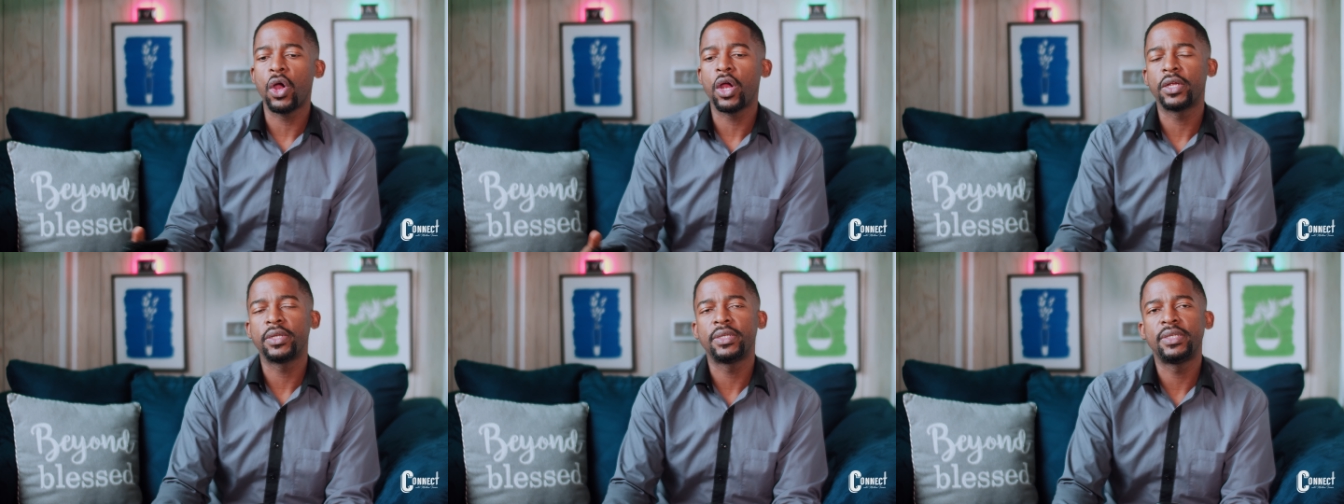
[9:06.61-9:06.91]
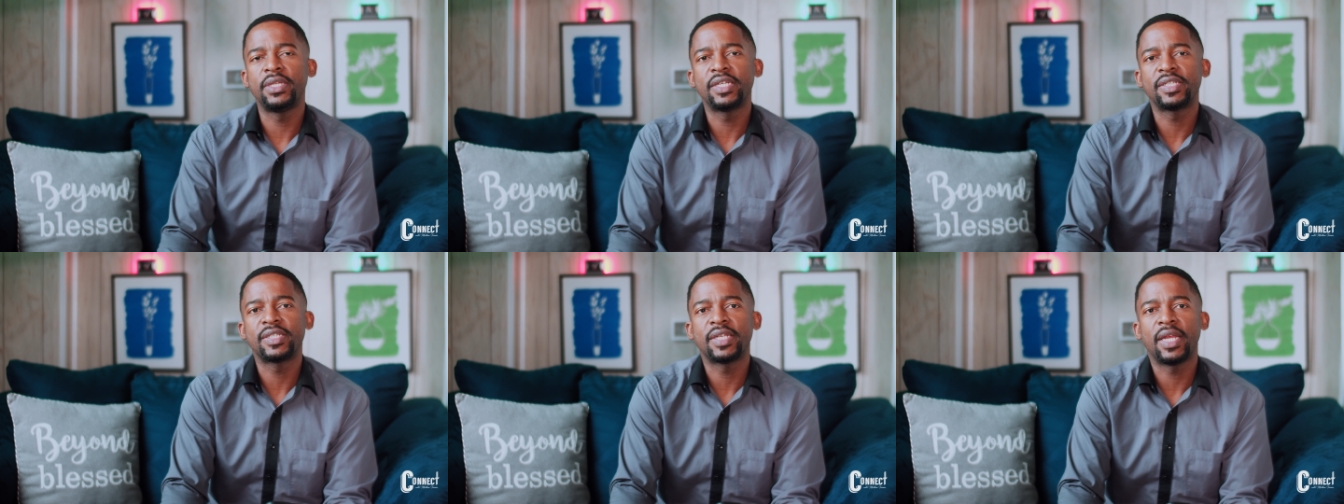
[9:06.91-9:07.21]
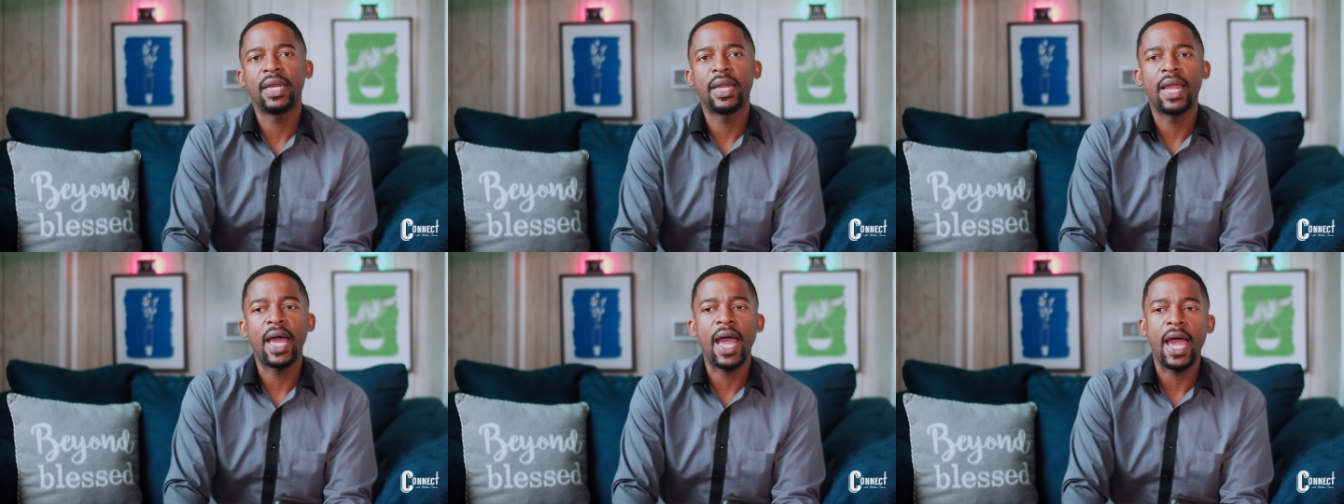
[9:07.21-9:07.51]
are
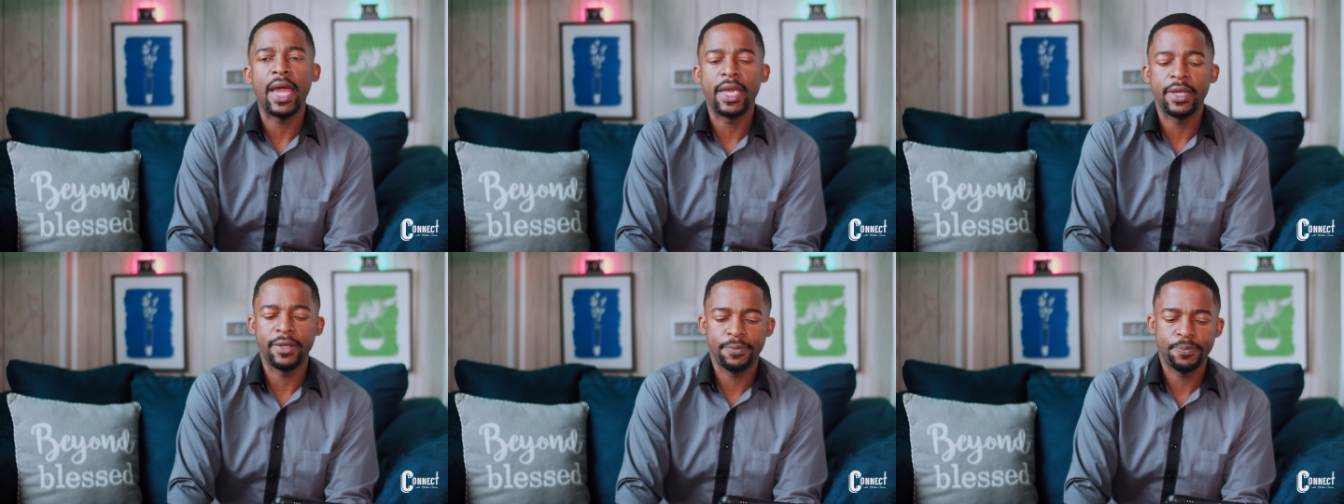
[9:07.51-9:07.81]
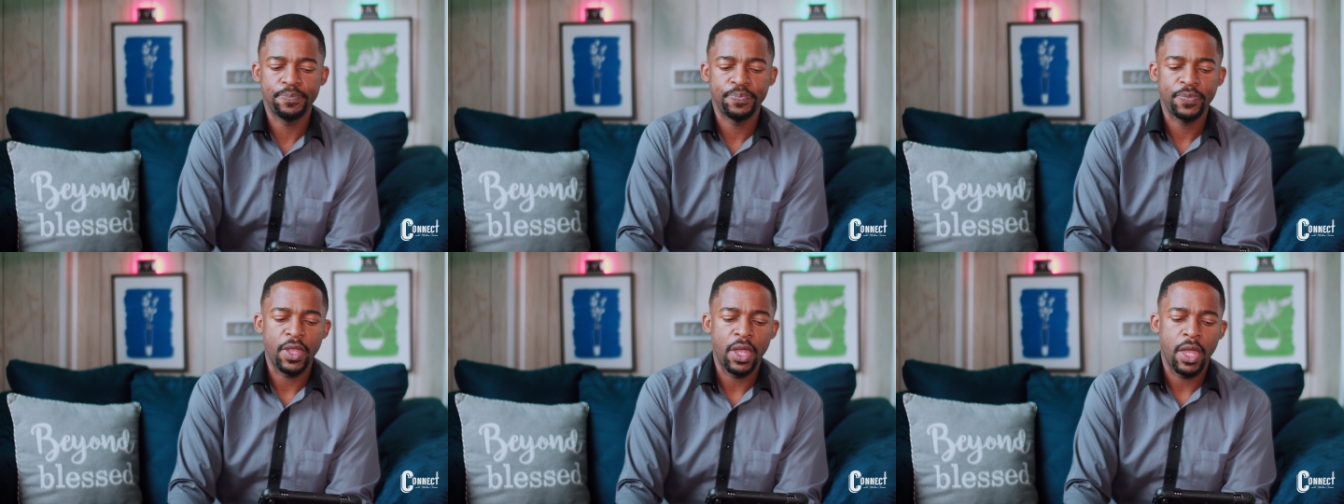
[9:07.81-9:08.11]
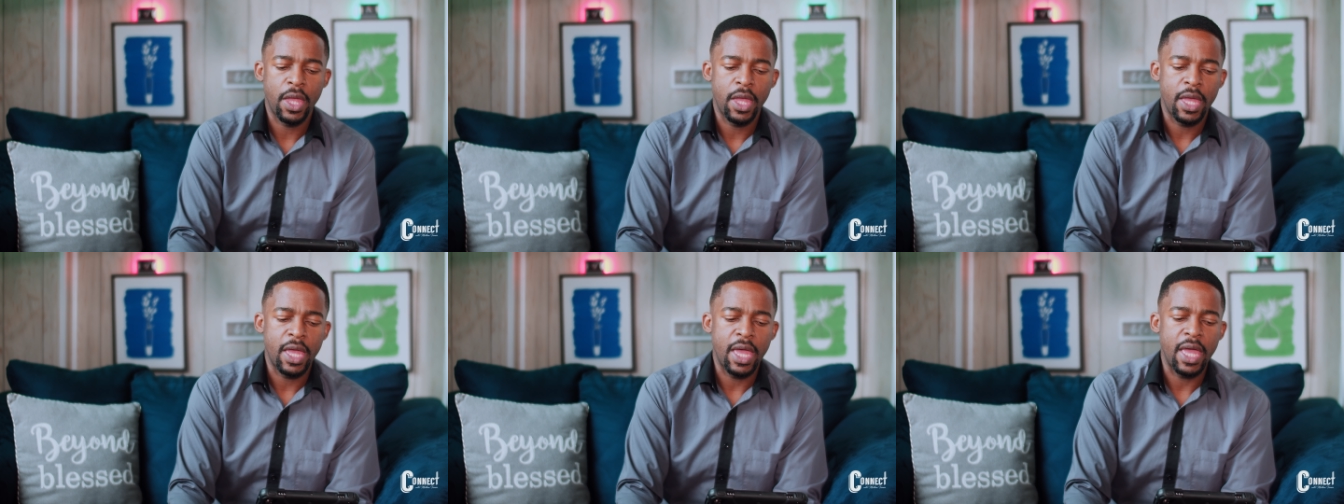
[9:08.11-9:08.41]
disaligned,
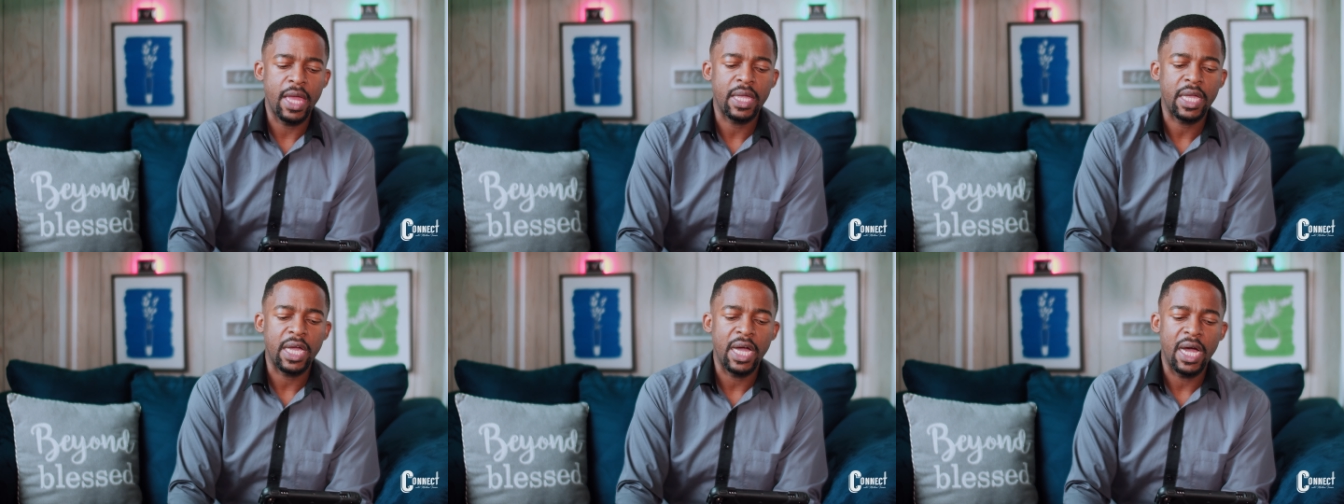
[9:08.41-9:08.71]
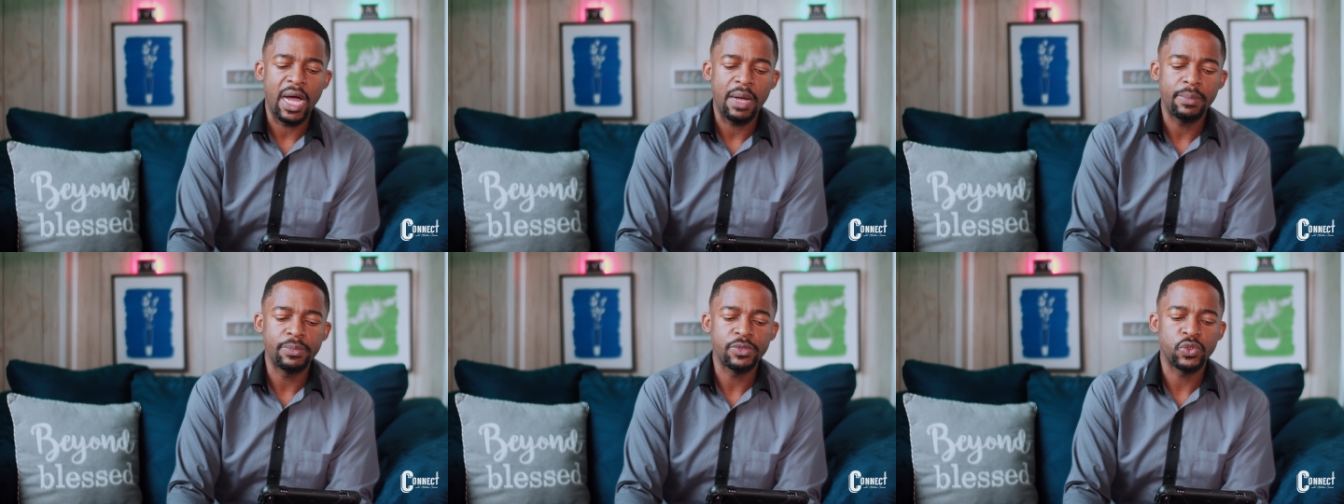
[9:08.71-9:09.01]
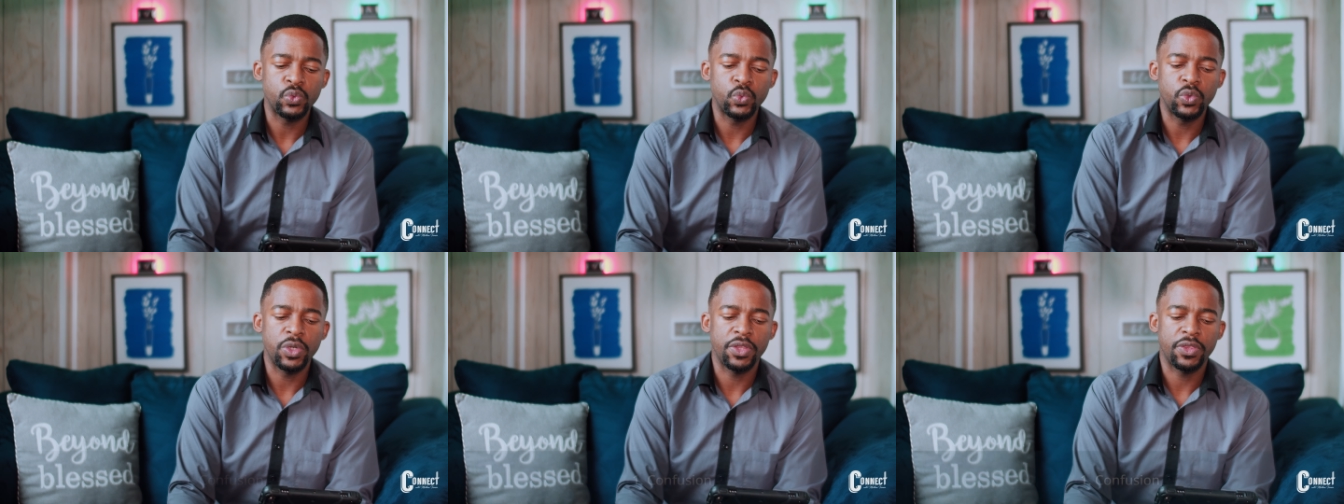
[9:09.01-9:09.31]
it
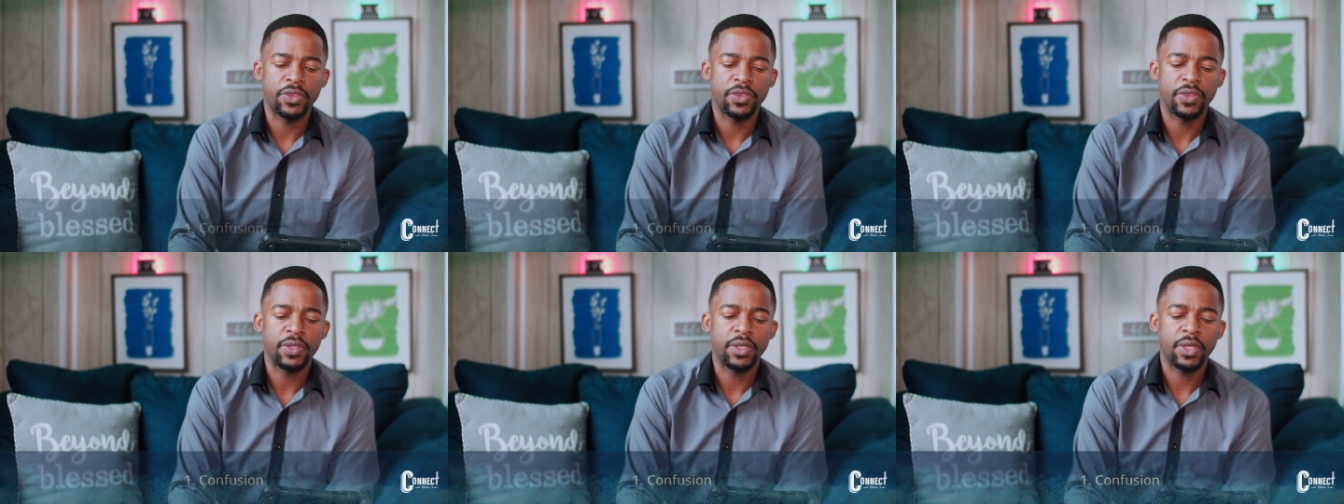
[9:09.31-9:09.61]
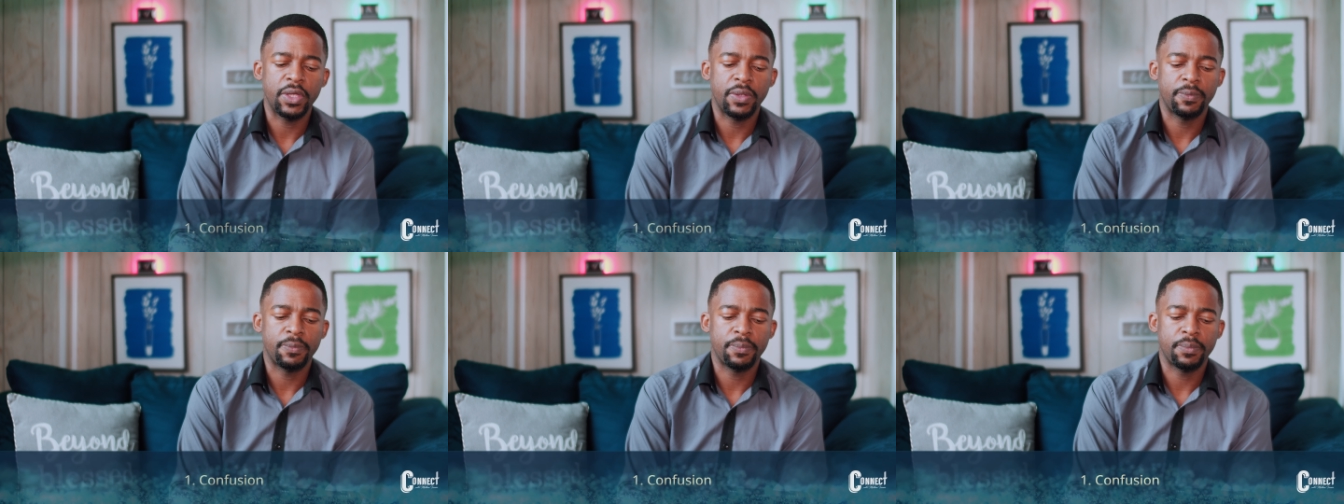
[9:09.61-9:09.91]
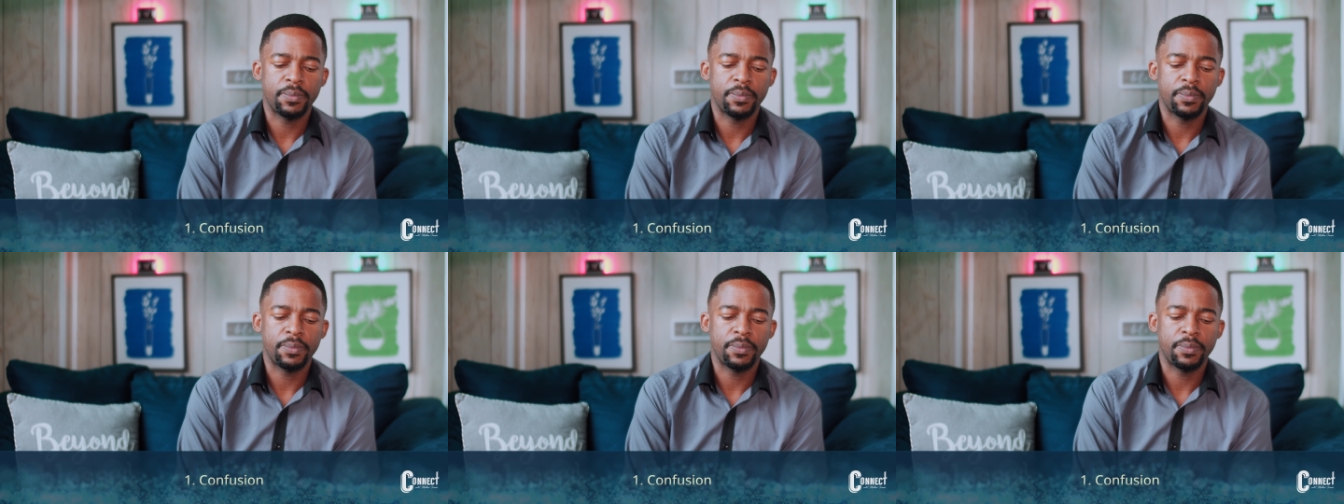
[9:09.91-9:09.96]
comes with